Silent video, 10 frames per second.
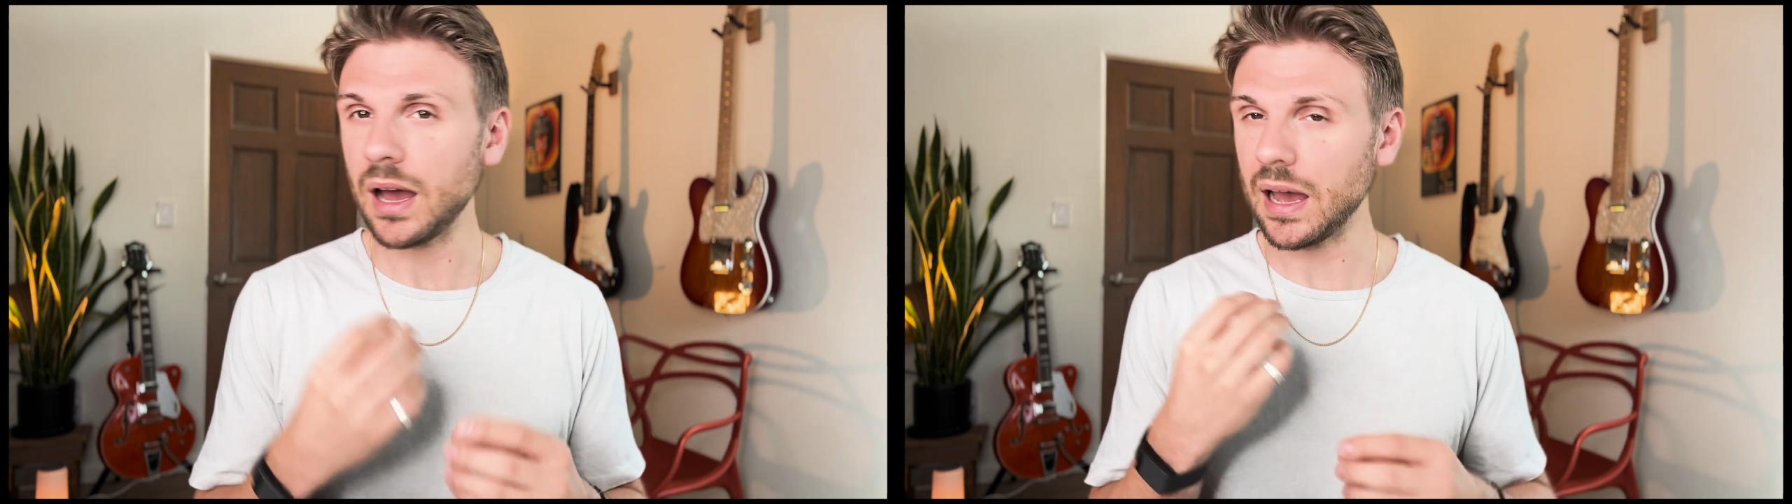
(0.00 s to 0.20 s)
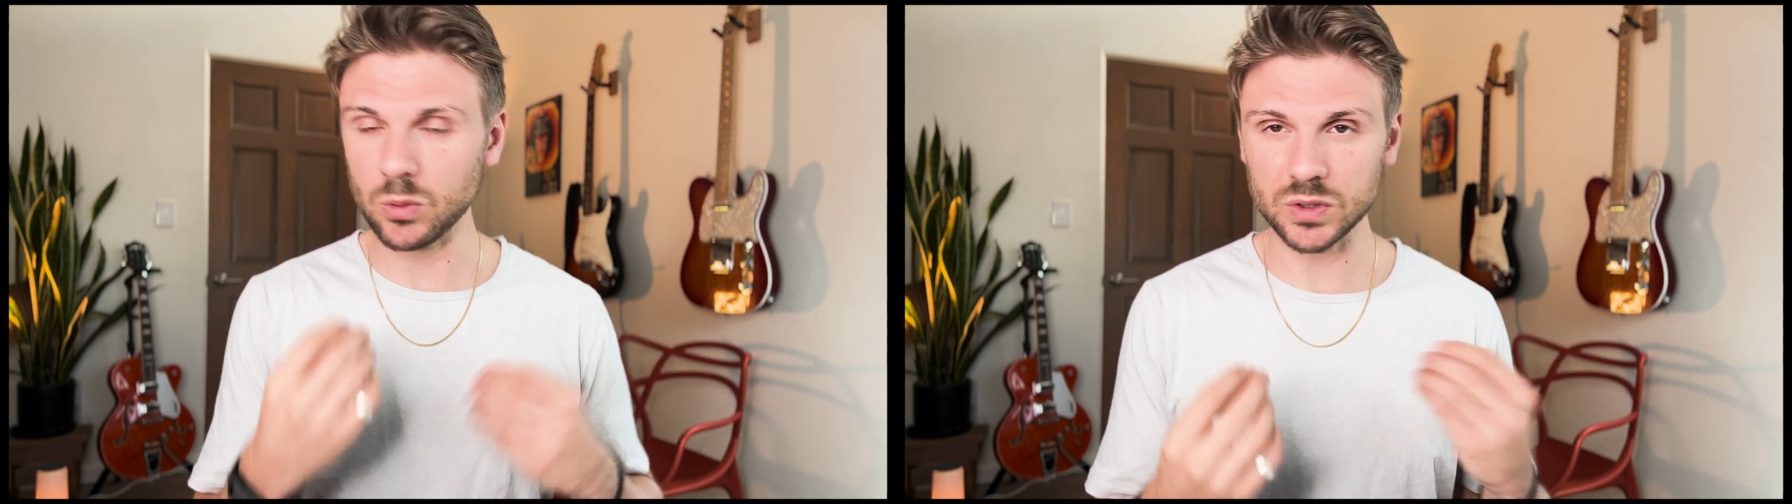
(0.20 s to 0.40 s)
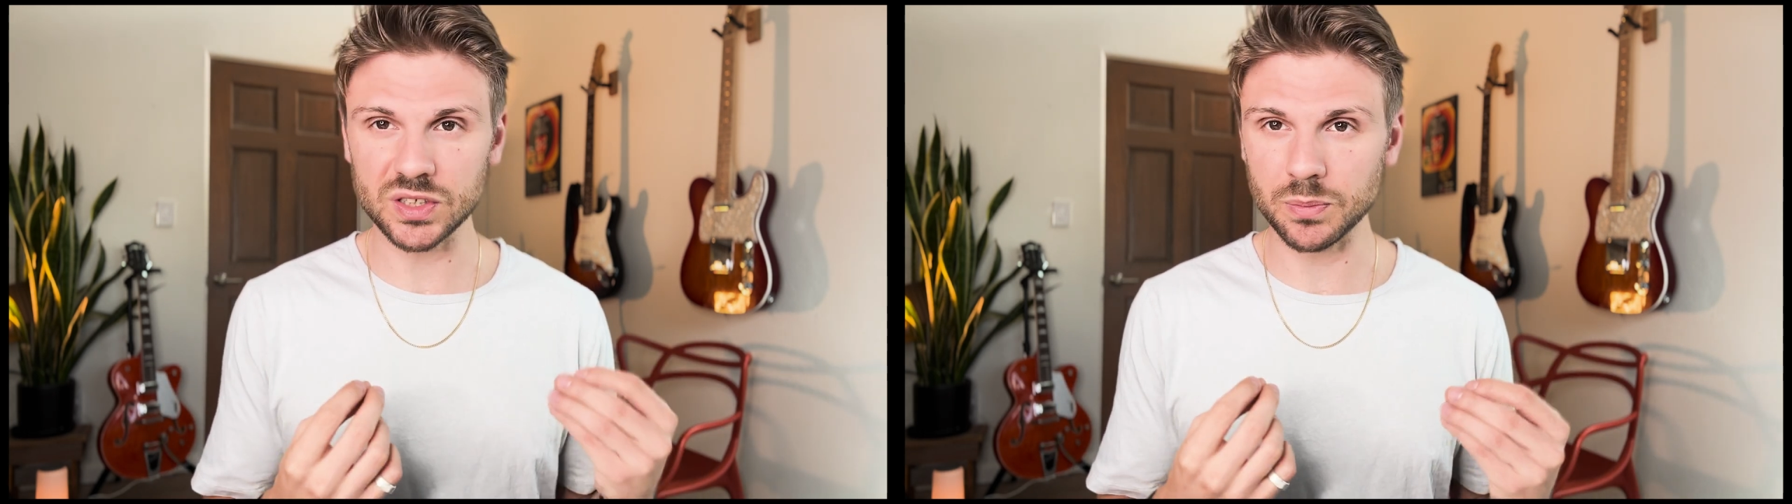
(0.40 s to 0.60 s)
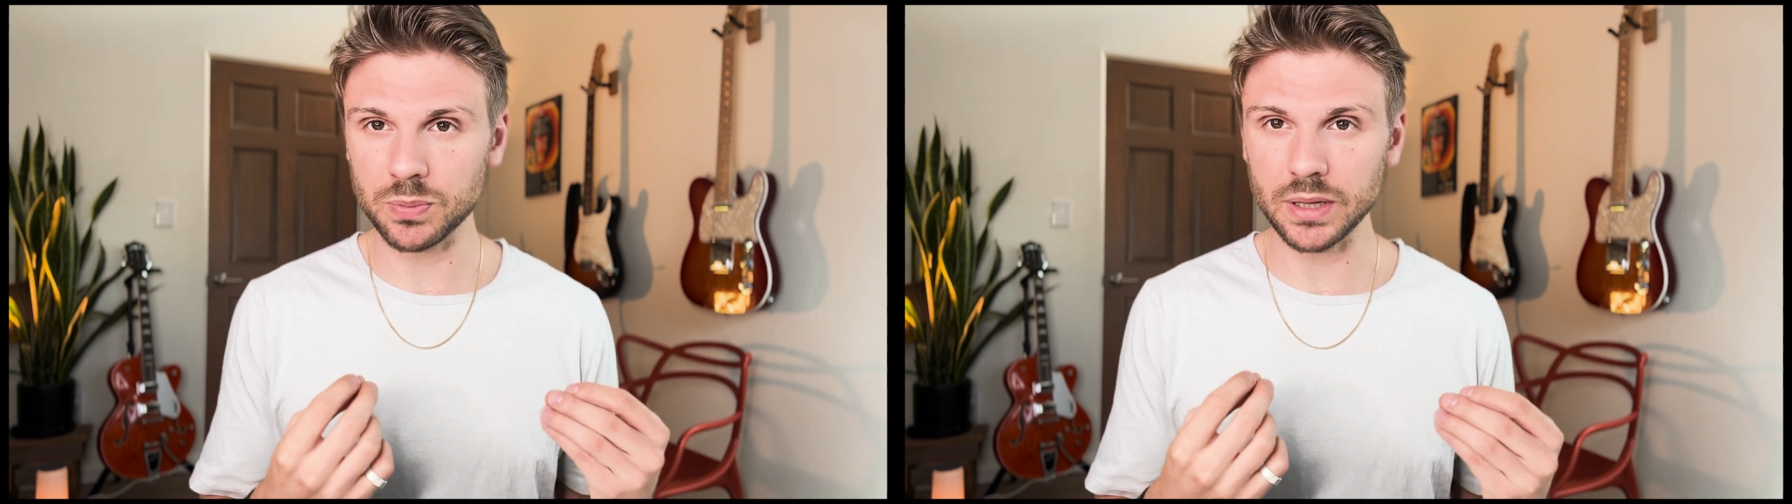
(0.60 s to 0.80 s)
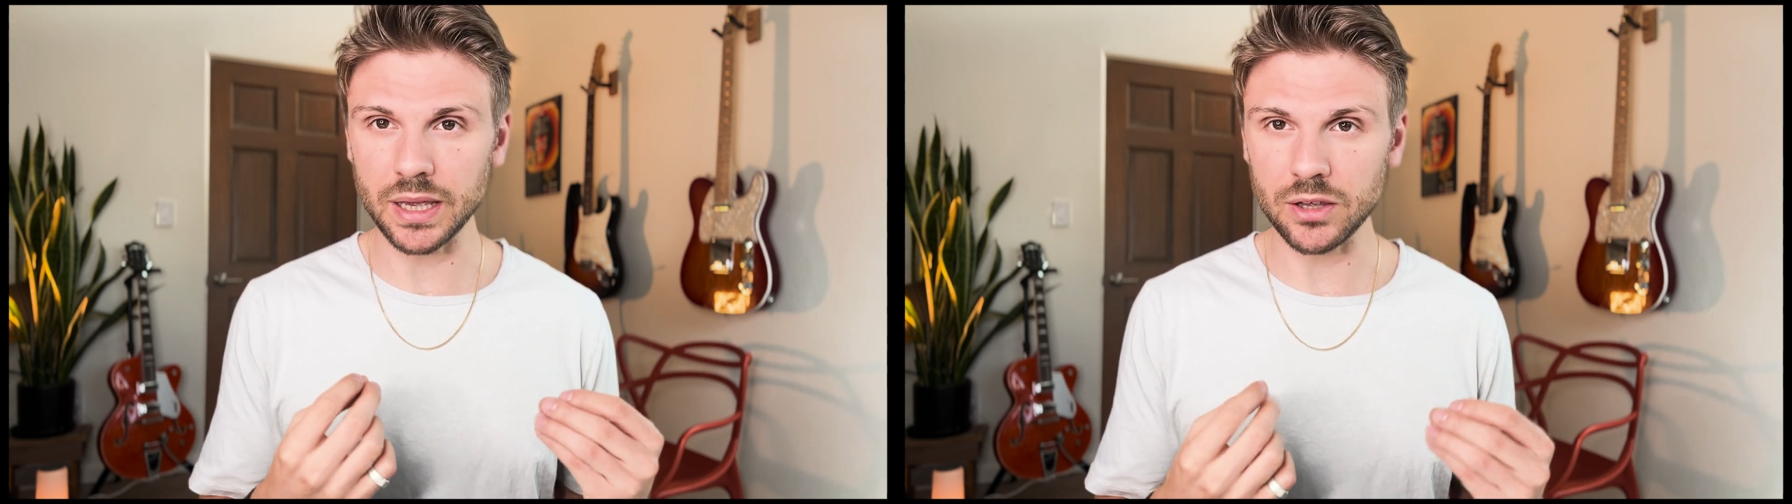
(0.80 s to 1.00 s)
I will
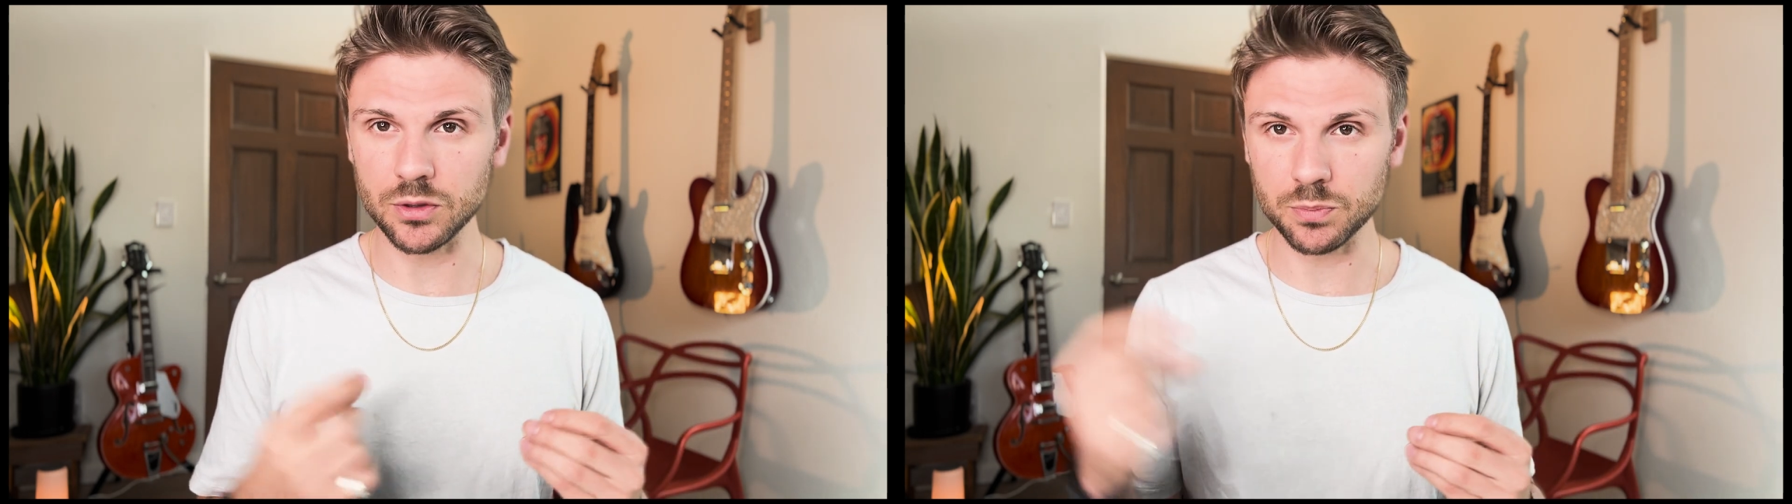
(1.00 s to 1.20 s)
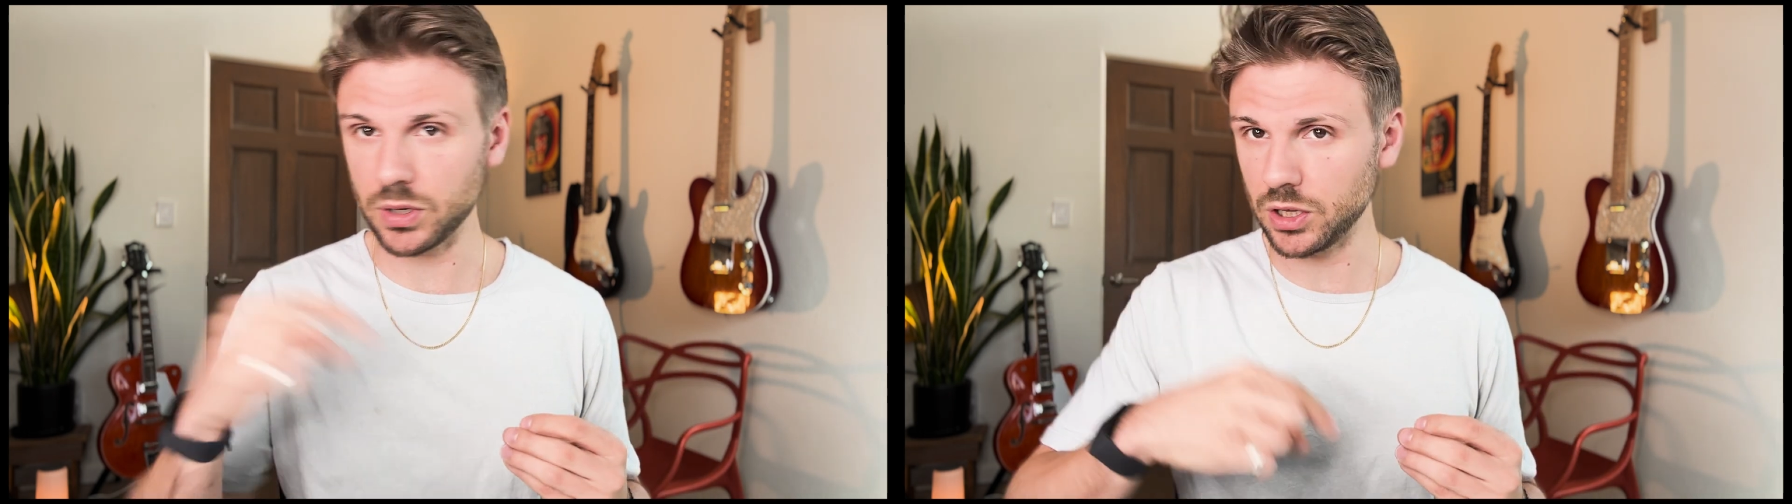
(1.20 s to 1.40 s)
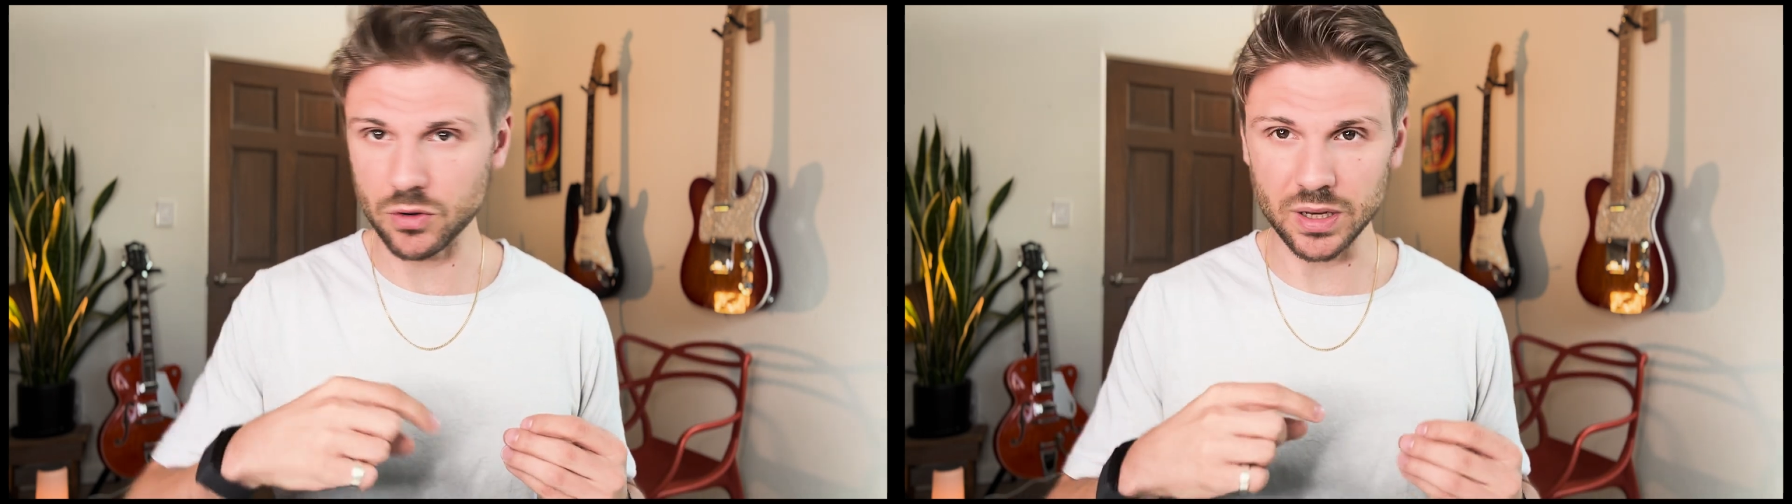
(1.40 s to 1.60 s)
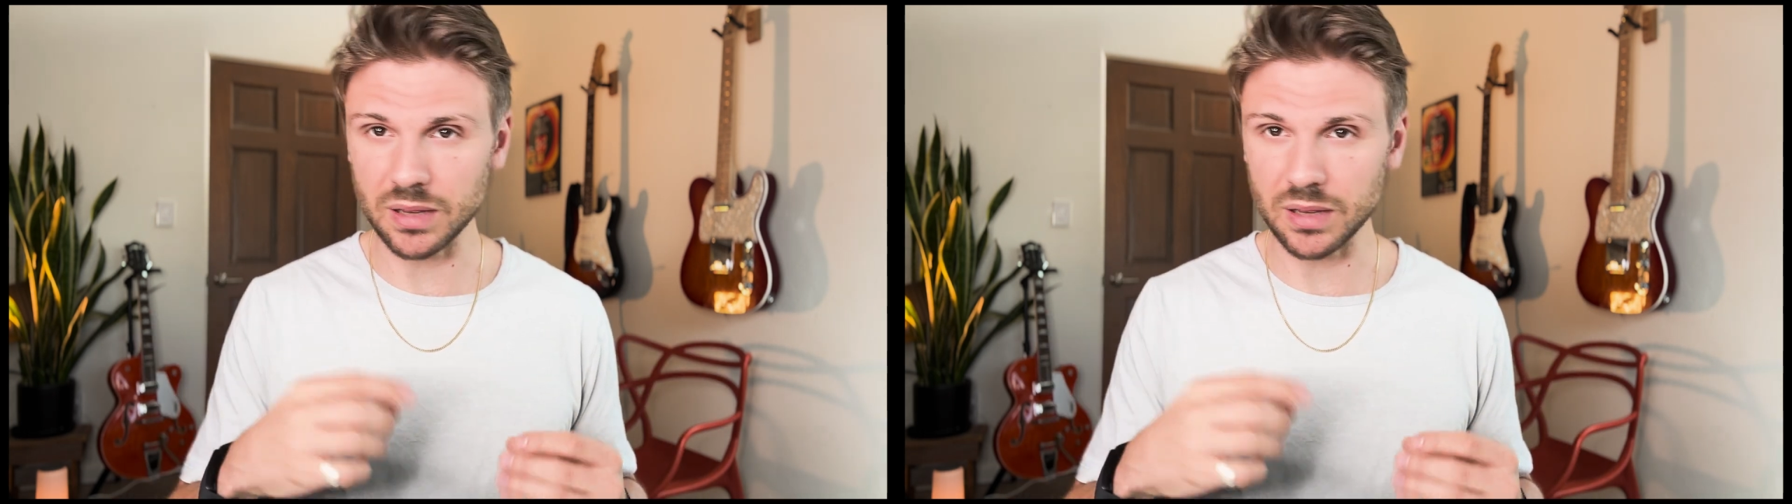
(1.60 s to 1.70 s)
simply put in your